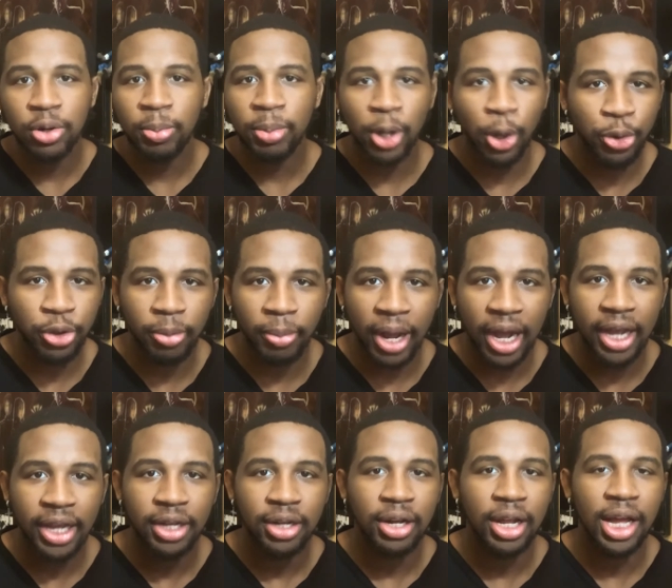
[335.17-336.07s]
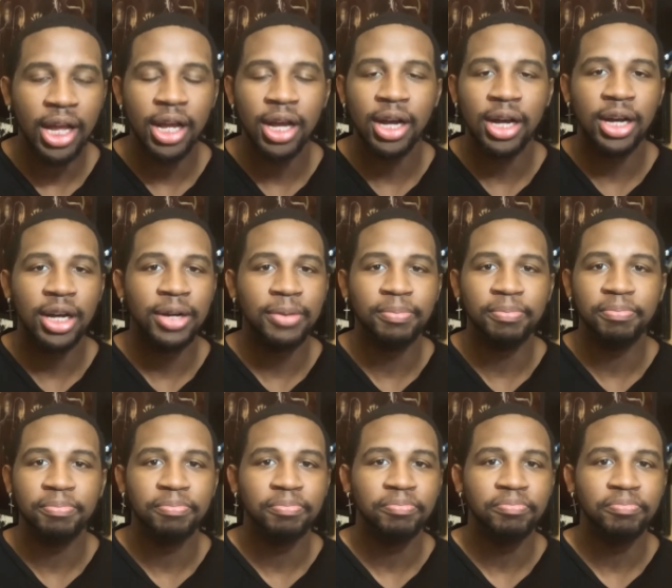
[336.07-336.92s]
blow your mind. Um,